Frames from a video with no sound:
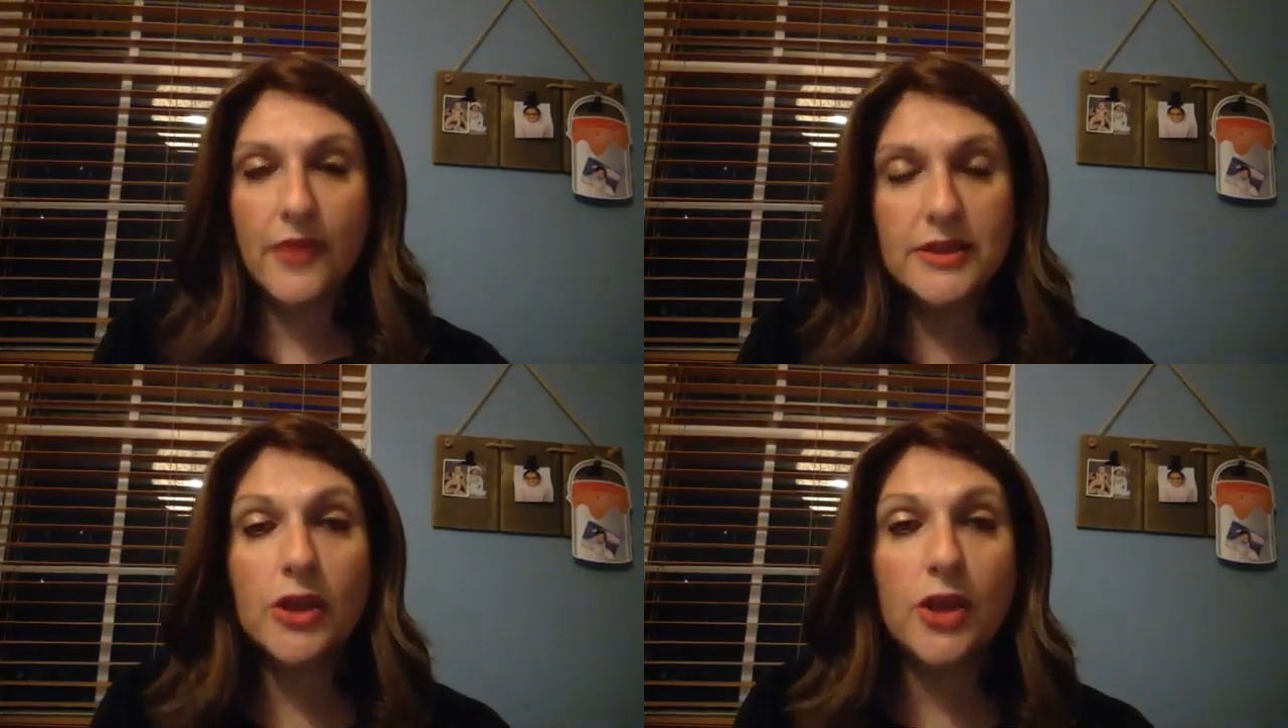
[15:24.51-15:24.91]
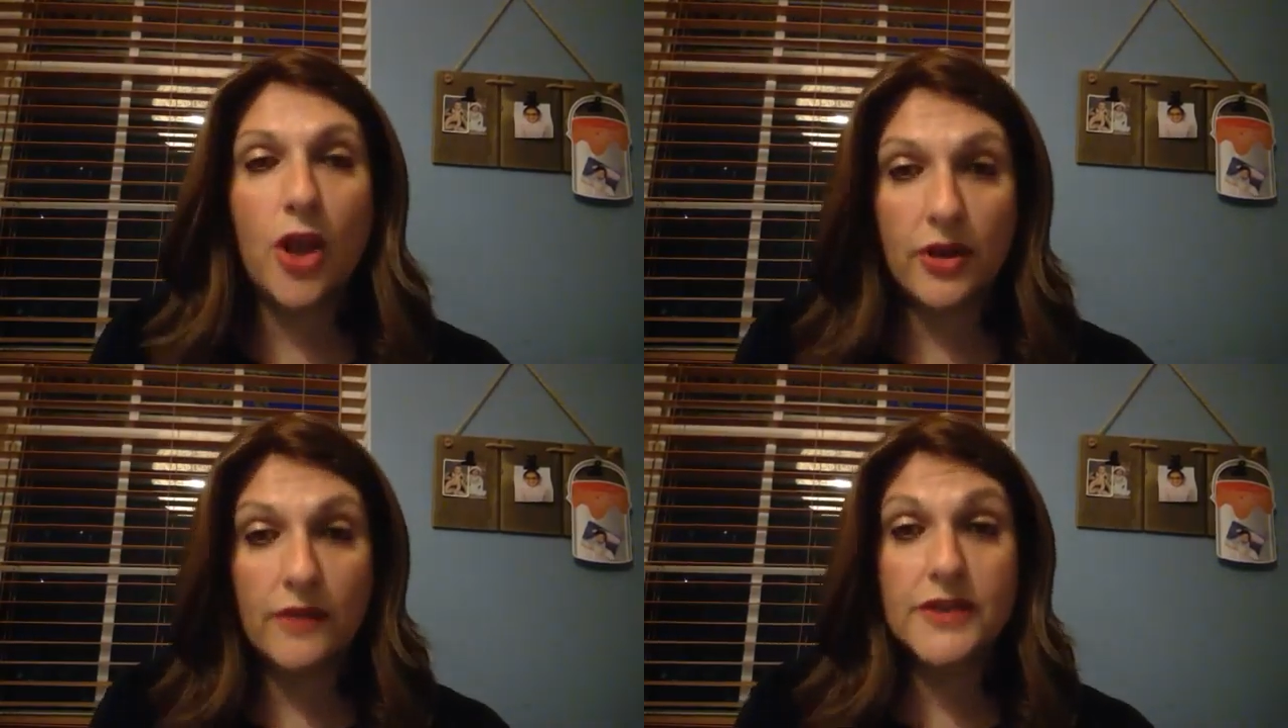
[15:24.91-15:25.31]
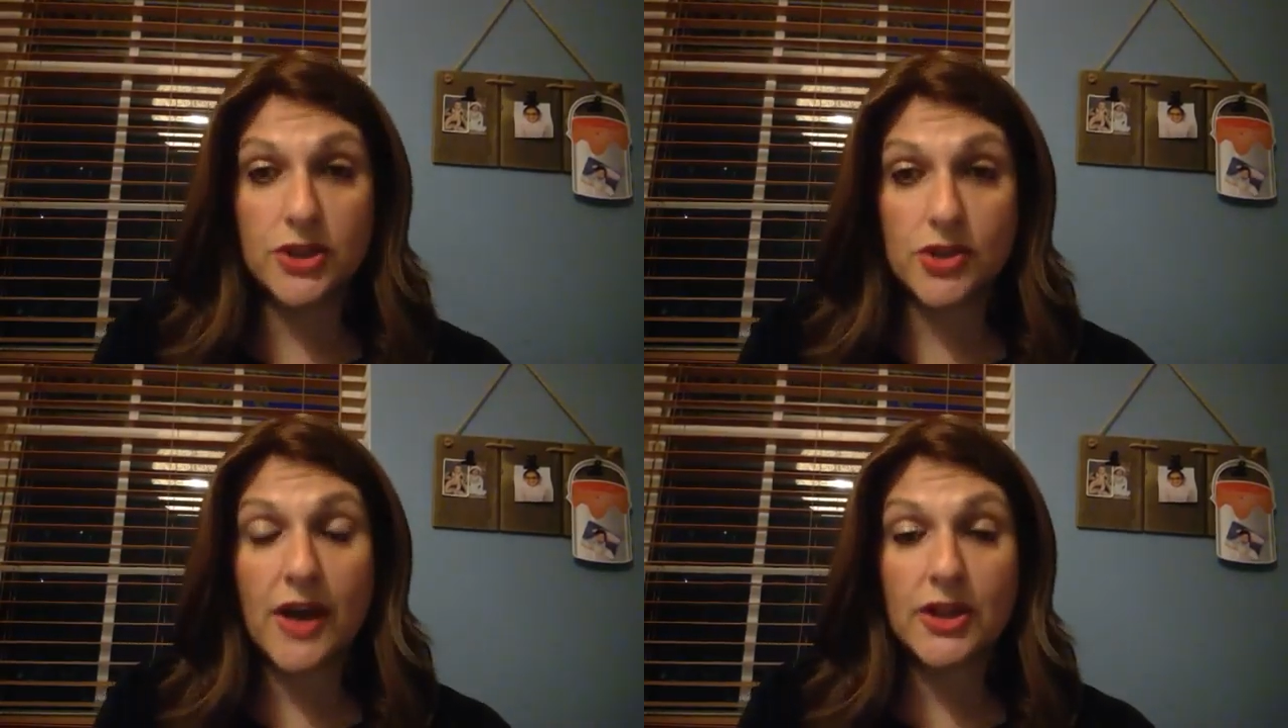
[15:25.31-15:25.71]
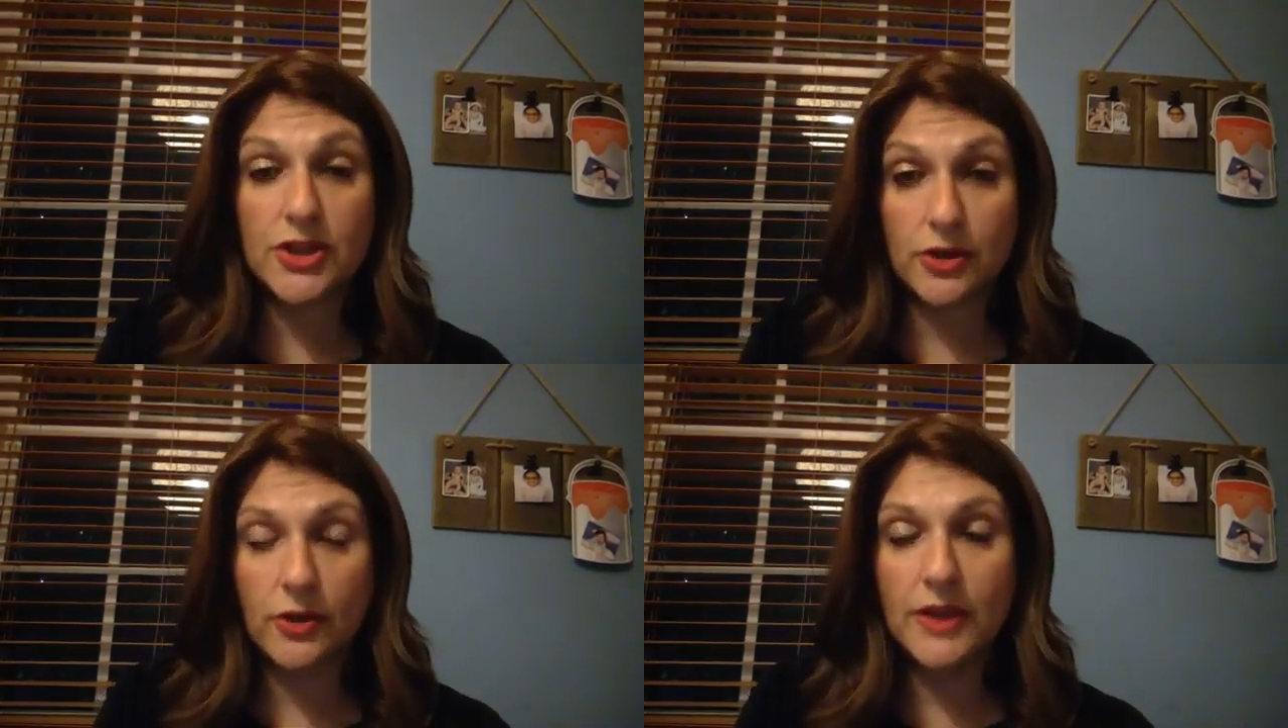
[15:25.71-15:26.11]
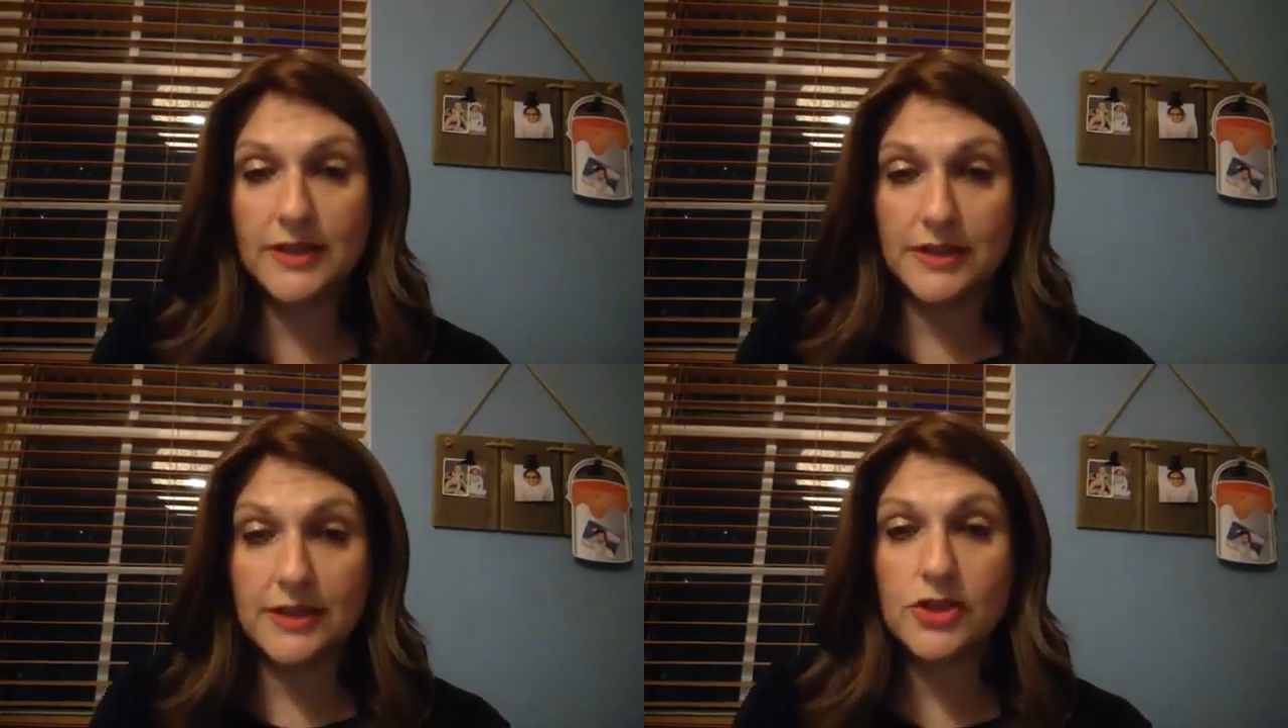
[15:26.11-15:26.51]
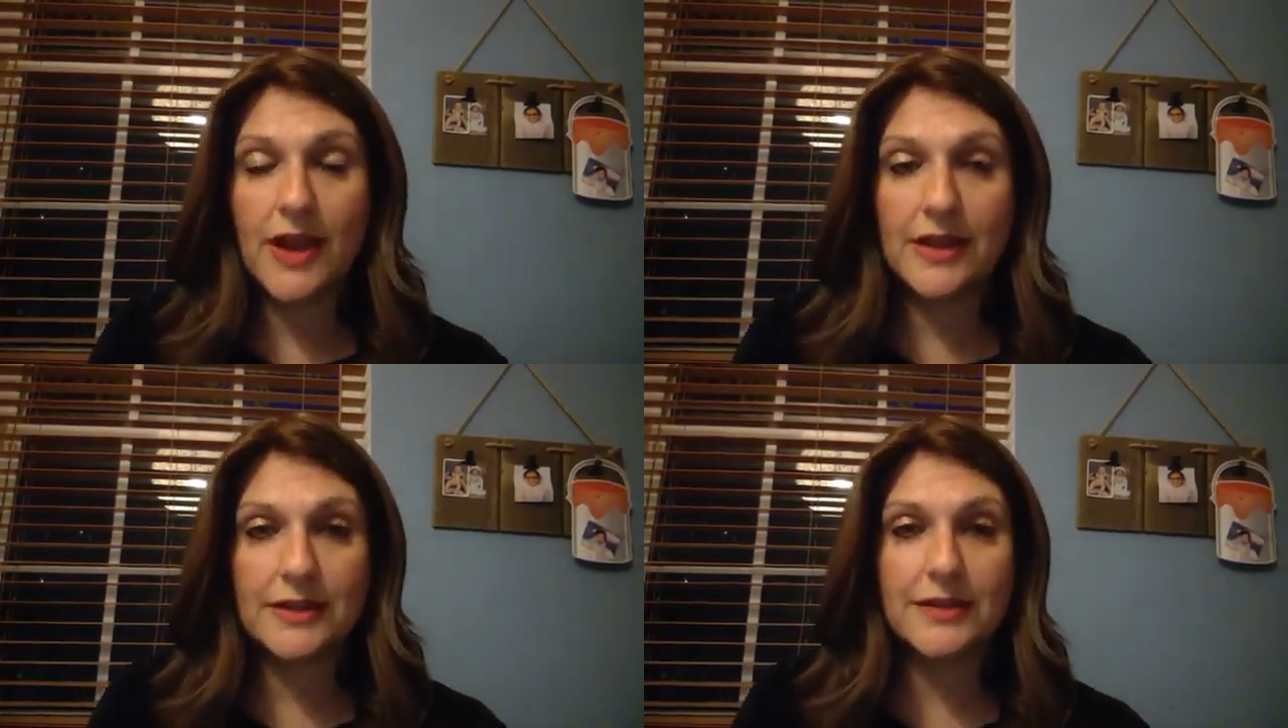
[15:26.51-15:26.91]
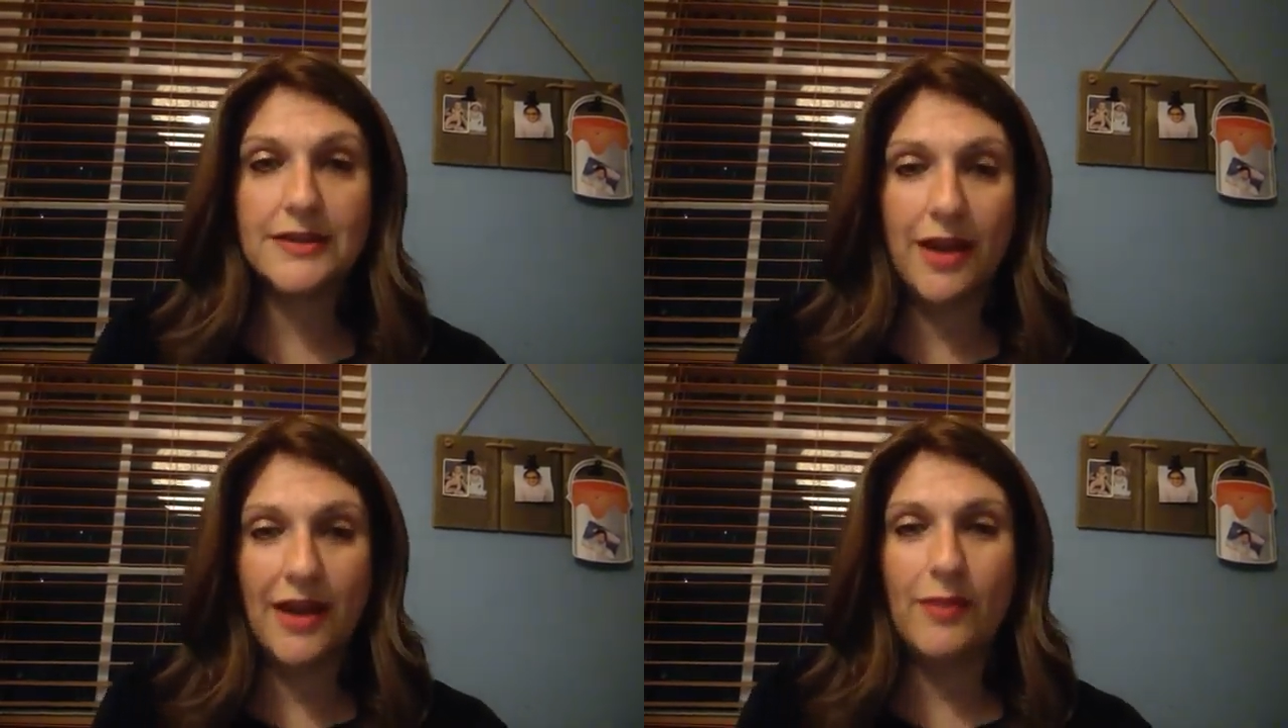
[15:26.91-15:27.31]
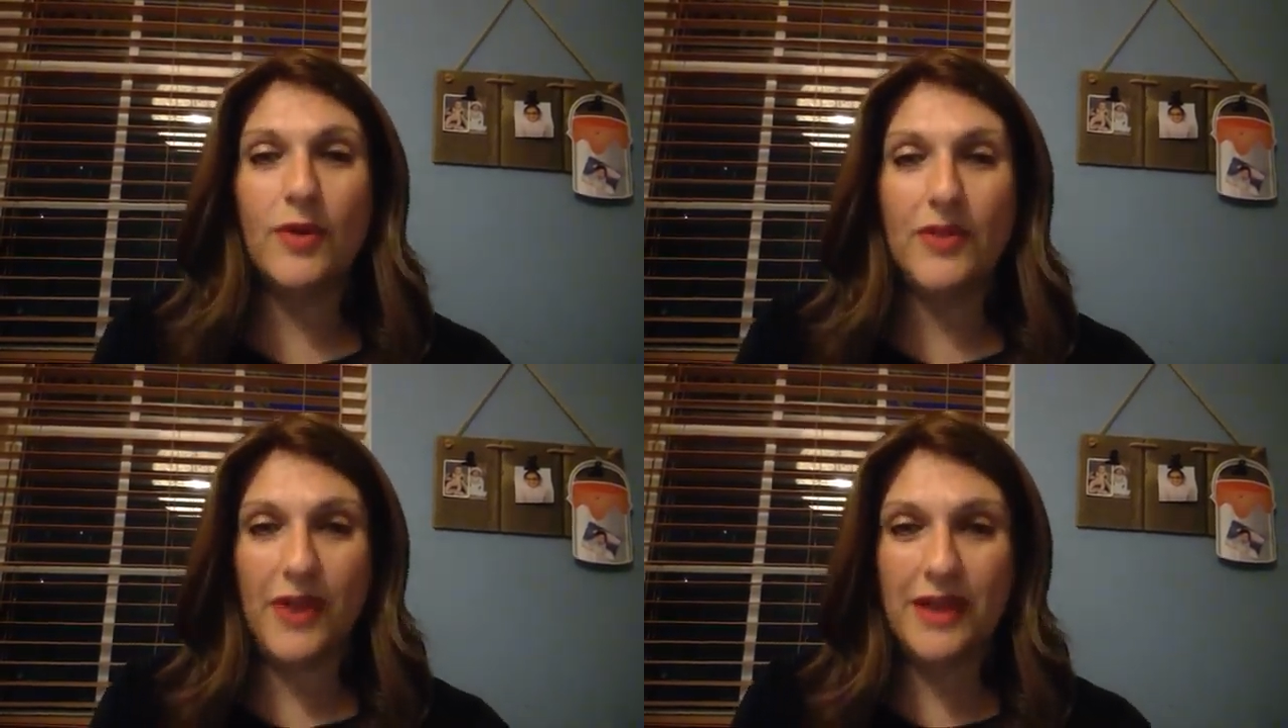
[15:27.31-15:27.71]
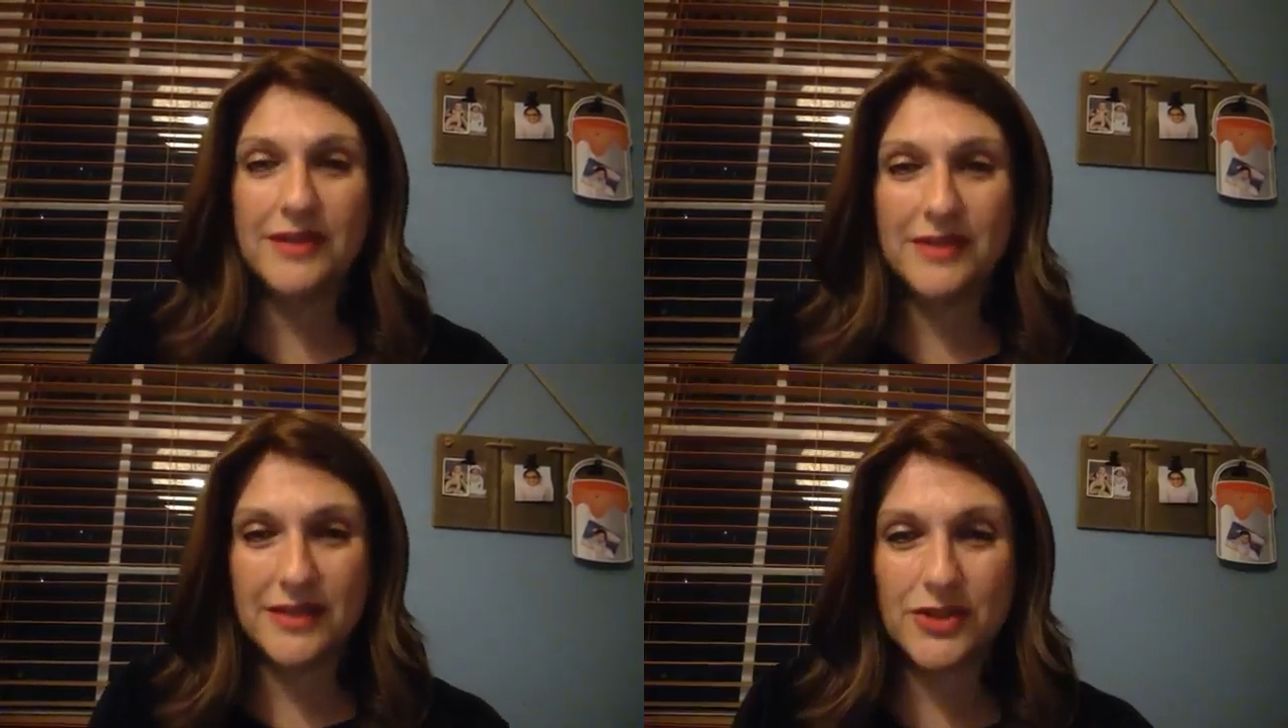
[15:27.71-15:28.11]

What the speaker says: There's a lot of distraction. It's a distracted time within